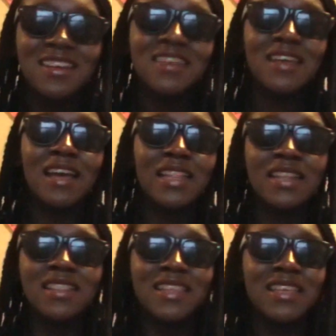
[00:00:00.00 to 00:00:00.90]
Yeah, and then
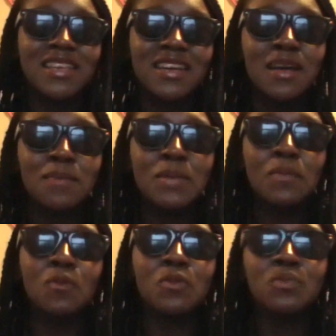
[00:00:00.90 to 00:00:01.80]
like
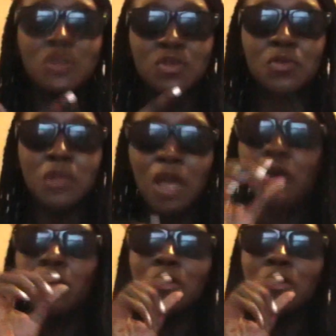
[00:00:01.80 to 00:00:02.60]
people would whistle like,